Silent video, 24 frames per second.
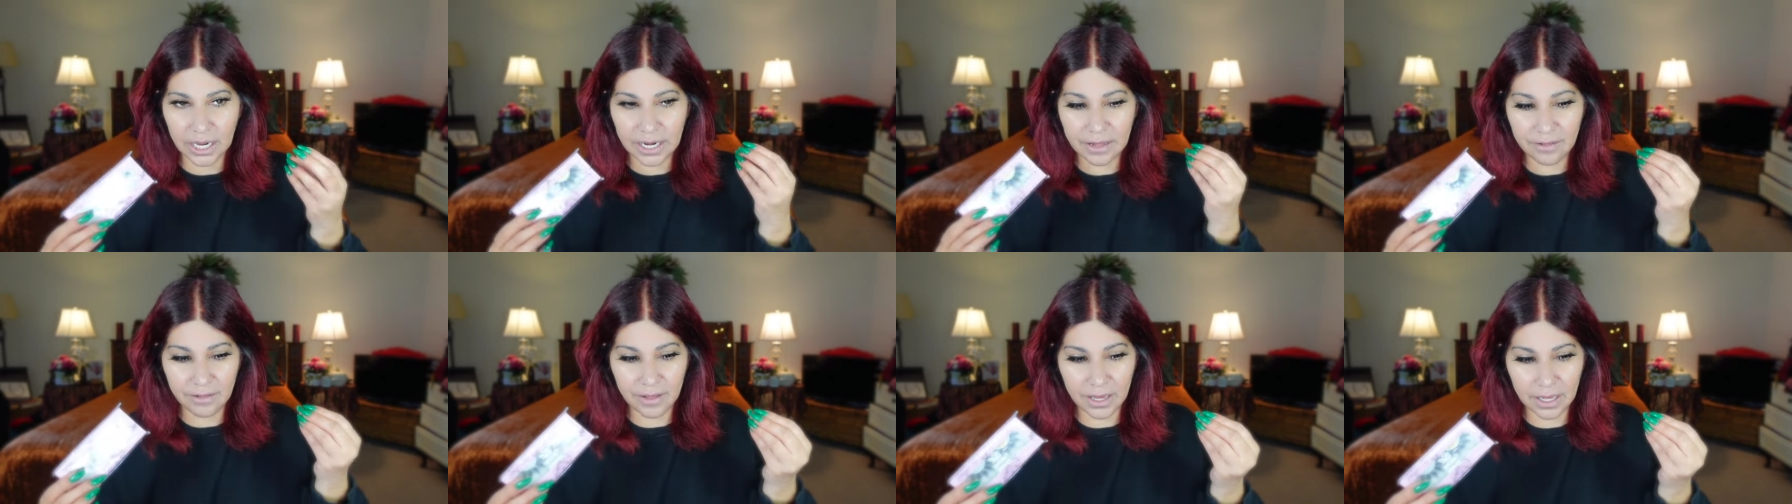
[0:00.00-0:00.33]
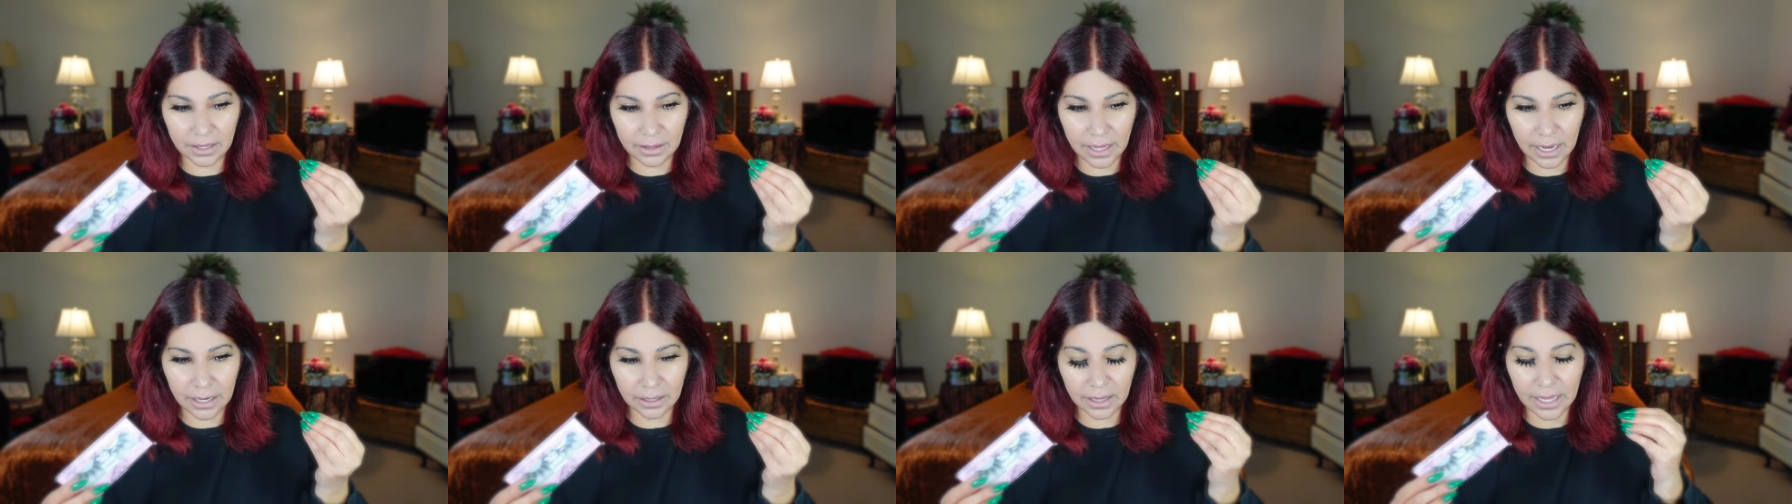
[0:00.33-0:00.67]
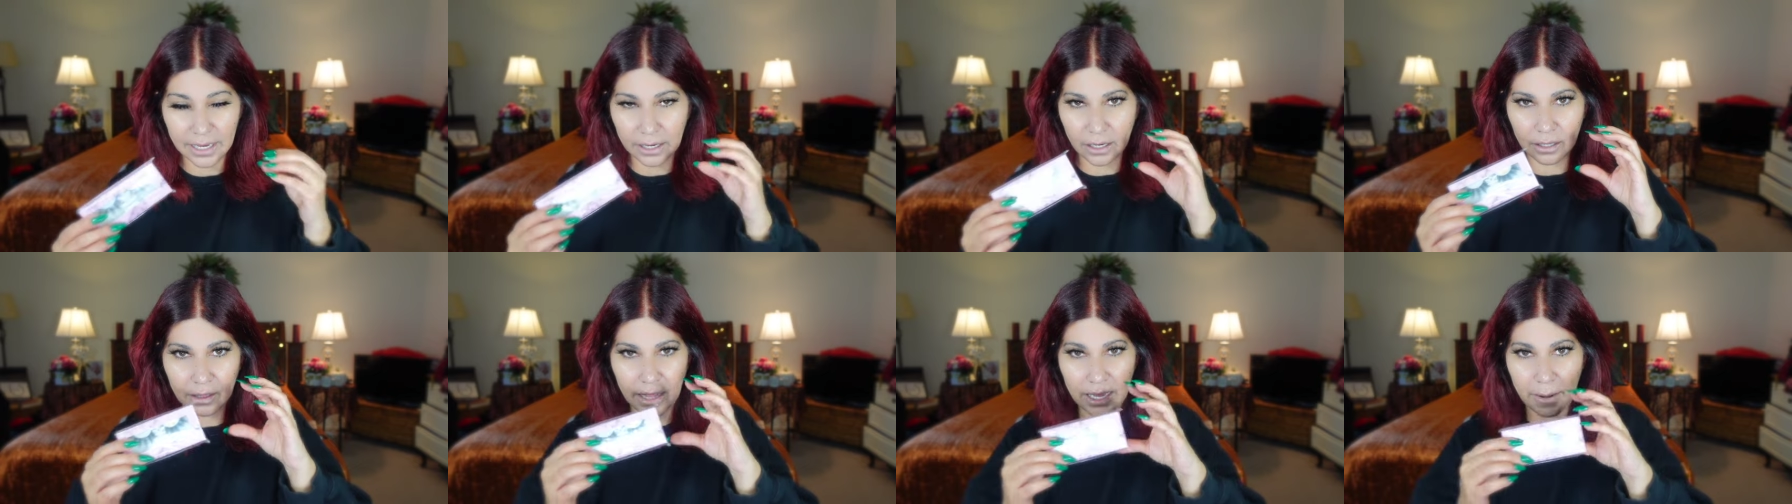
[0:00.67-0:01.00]
anything that
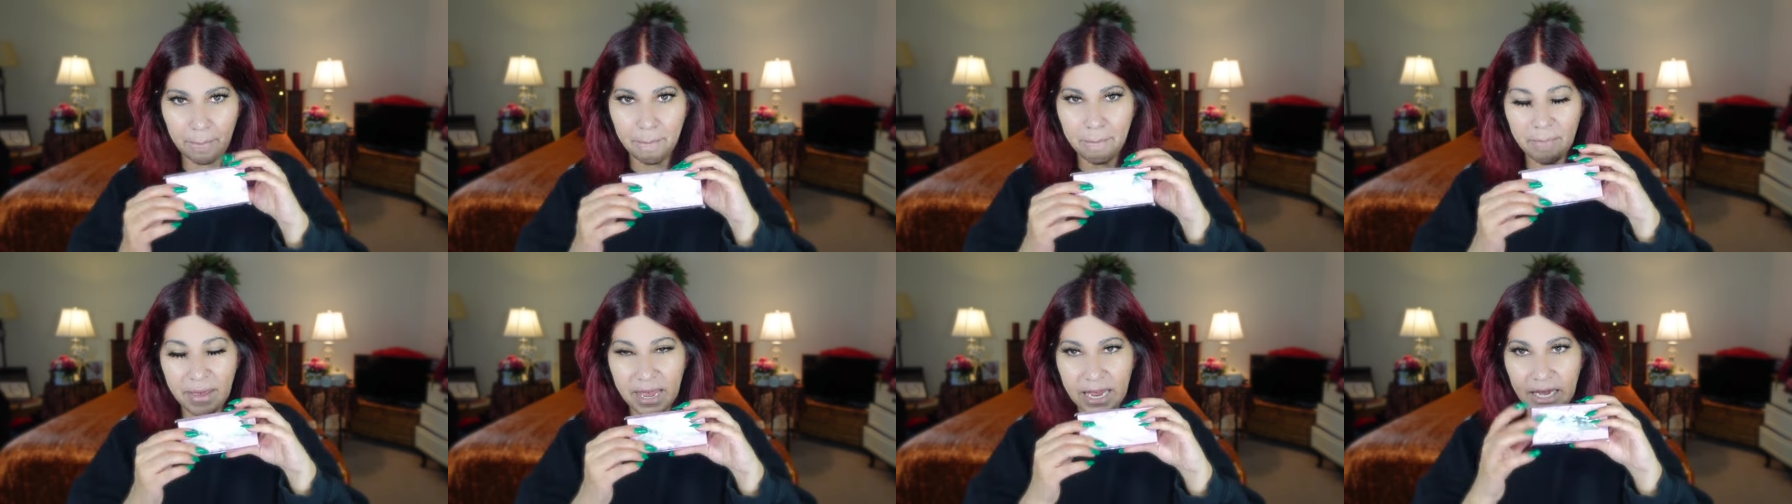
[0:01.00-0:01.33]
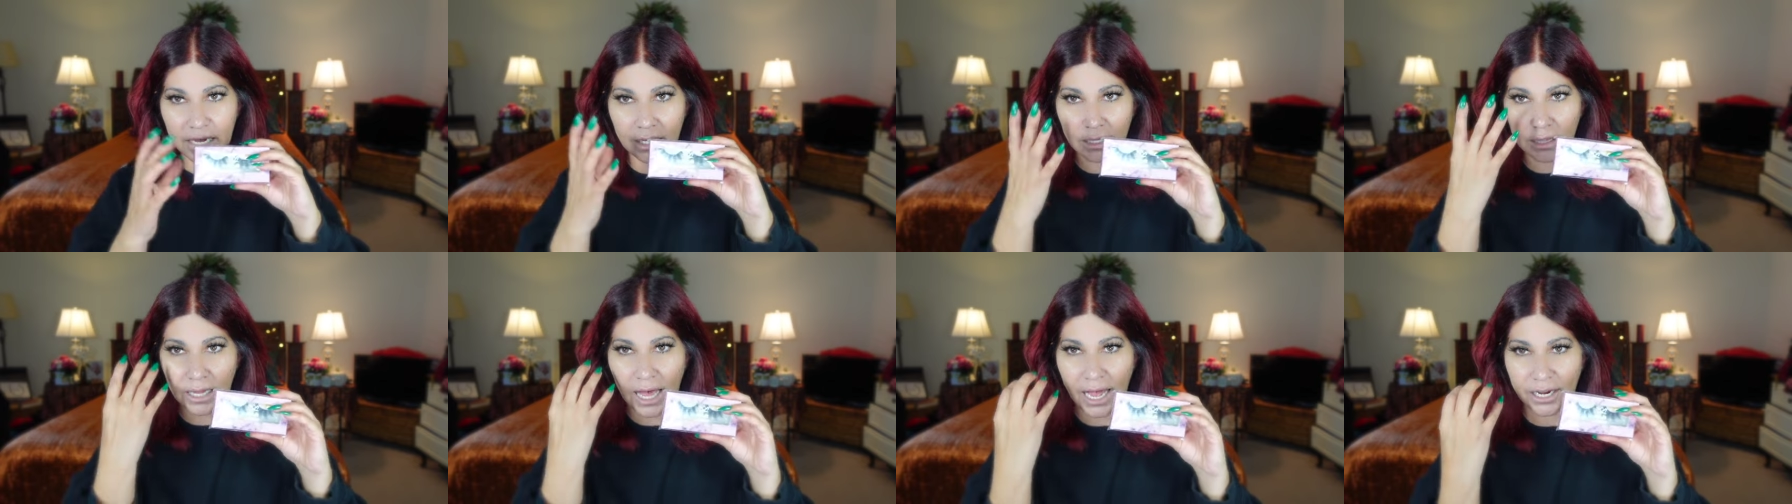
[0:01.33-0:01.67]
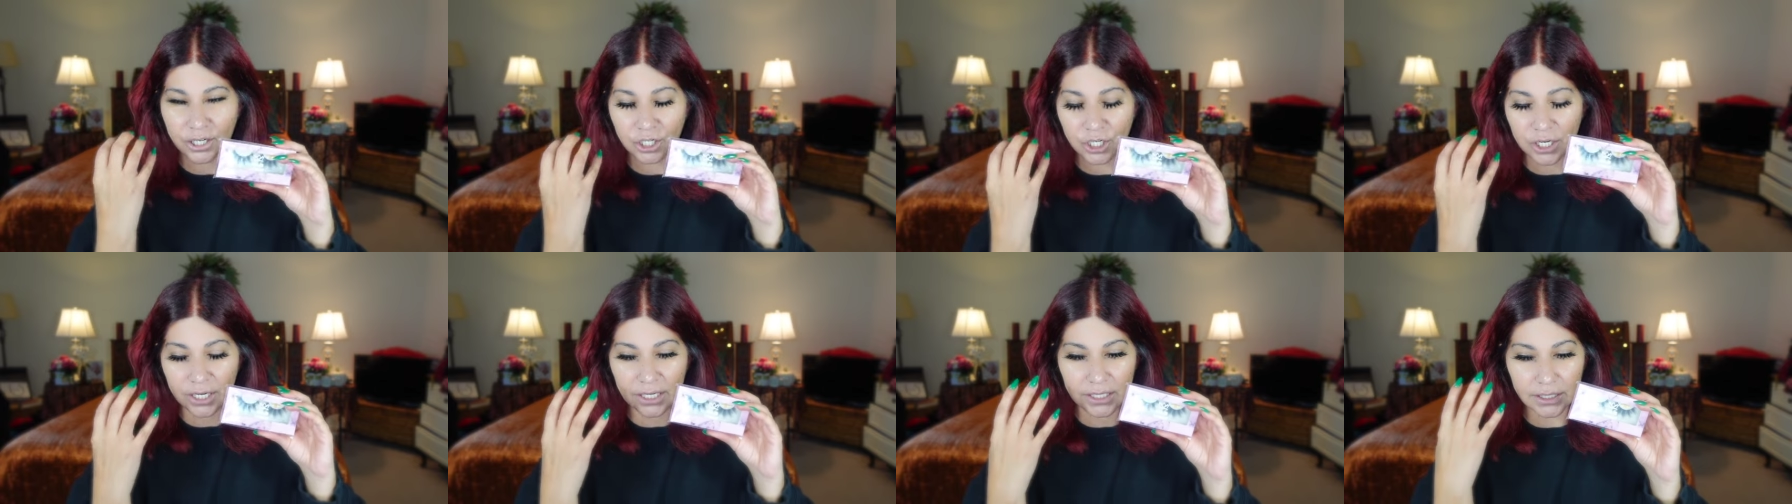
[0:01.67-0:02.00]
like like mink
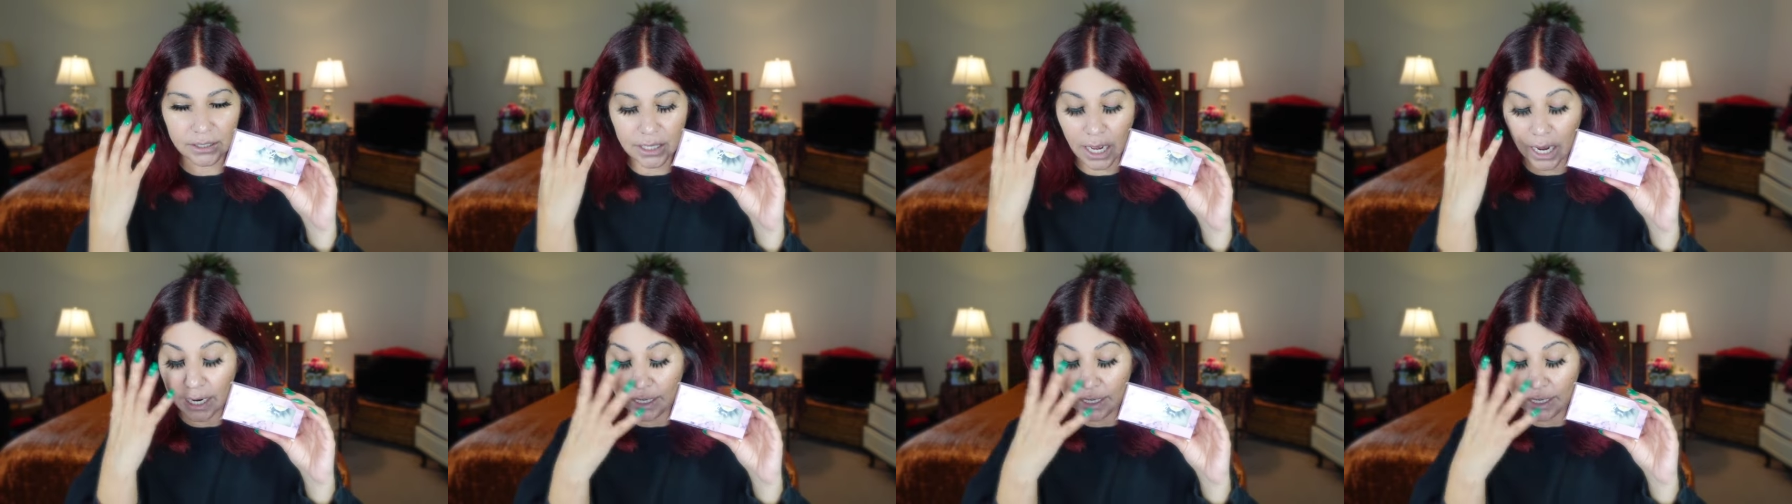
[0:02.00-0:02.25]
lashes.